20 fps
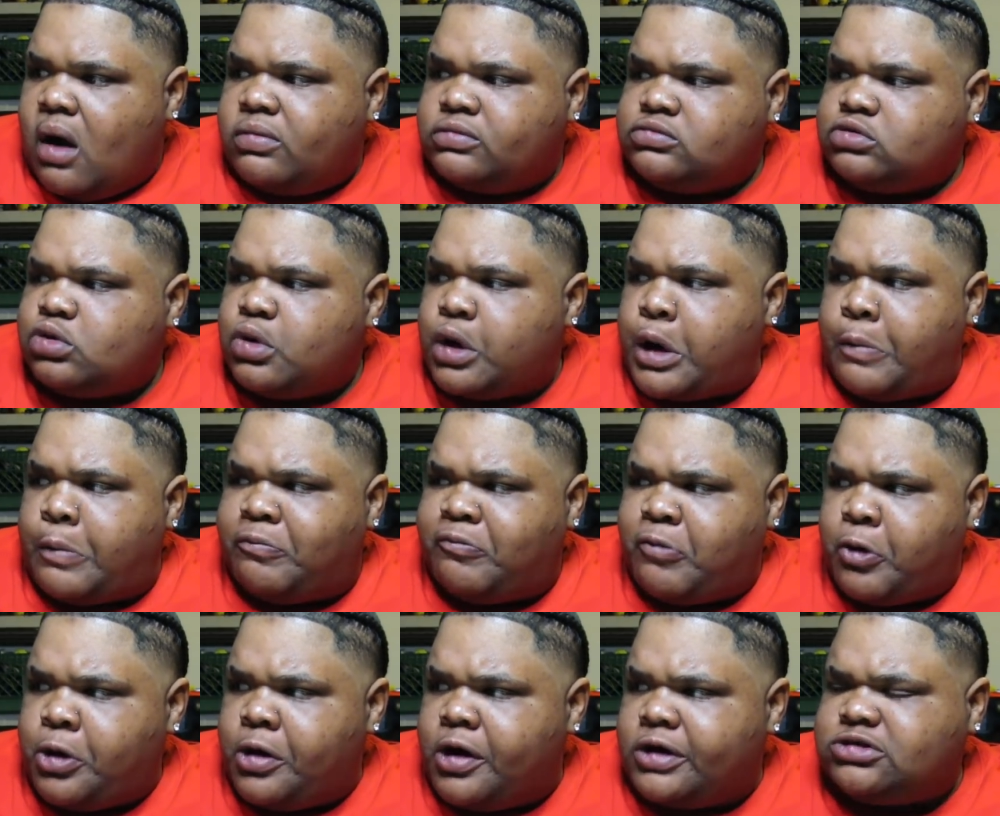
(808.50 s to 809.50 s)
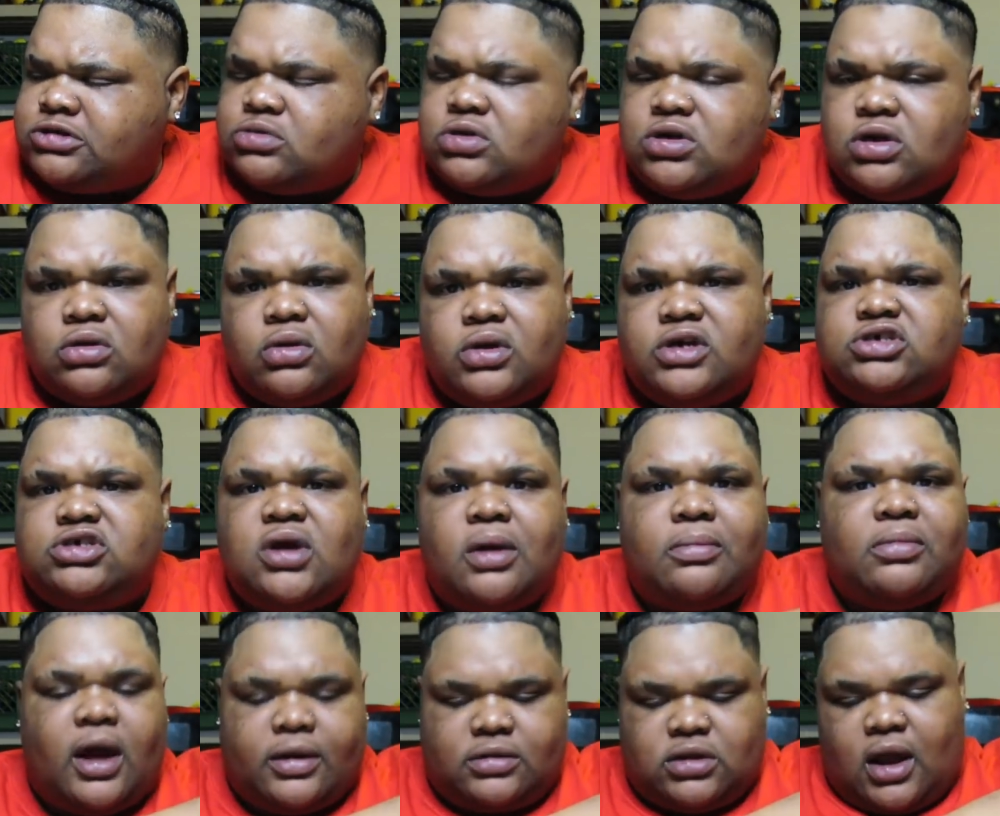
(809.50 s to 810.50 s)
24, 23, something
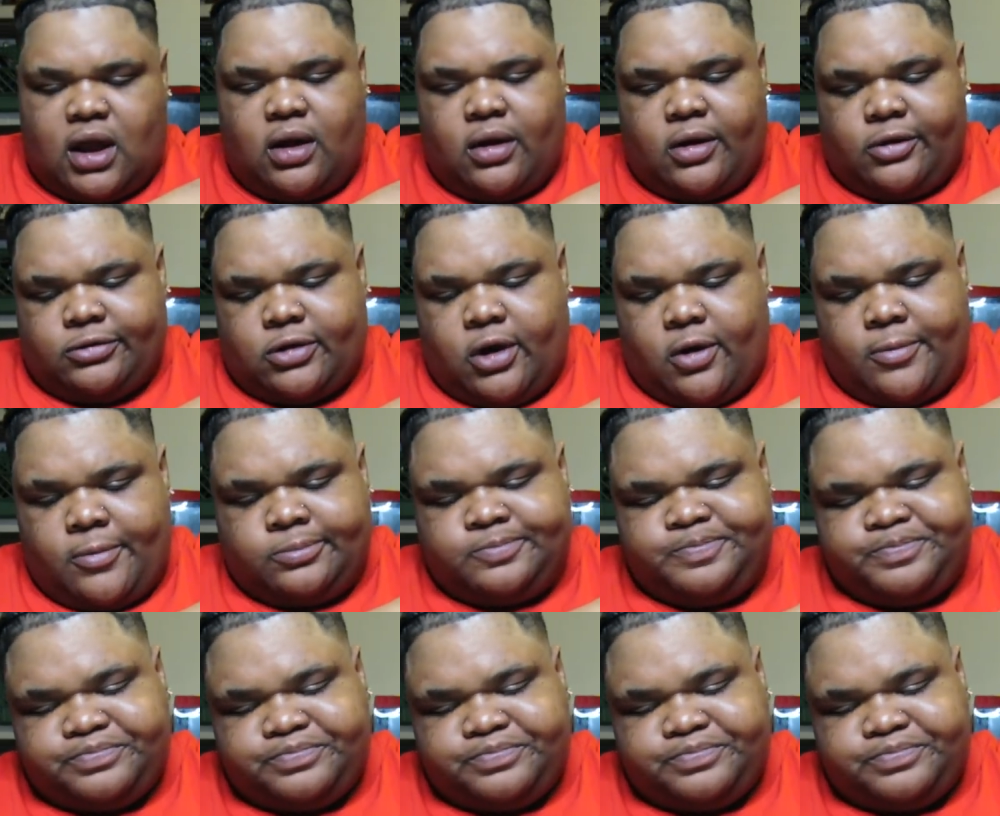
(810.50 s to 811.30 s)
like that. I don't know.